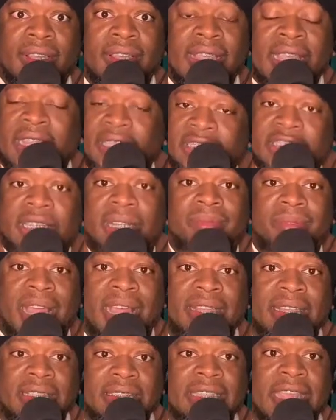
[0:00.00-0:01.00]
can something
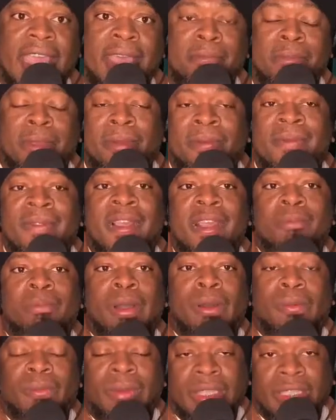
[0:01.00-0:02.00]
like this happen?
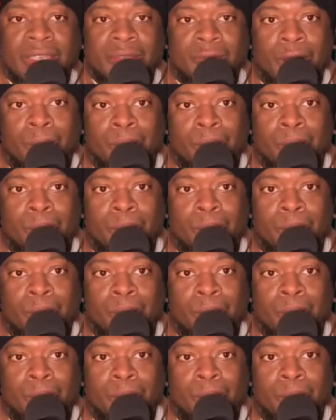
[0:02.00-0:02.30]
But when you were